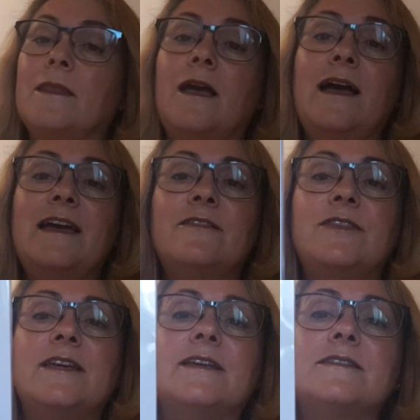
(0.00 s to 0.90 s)
I have
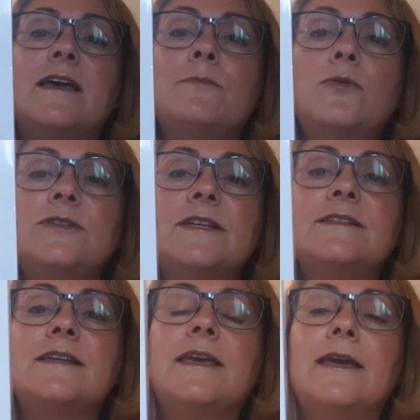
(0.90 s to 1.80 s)
this. I bought it
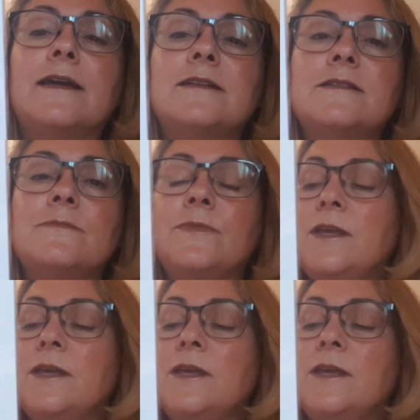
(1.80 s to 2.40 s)
as a kit.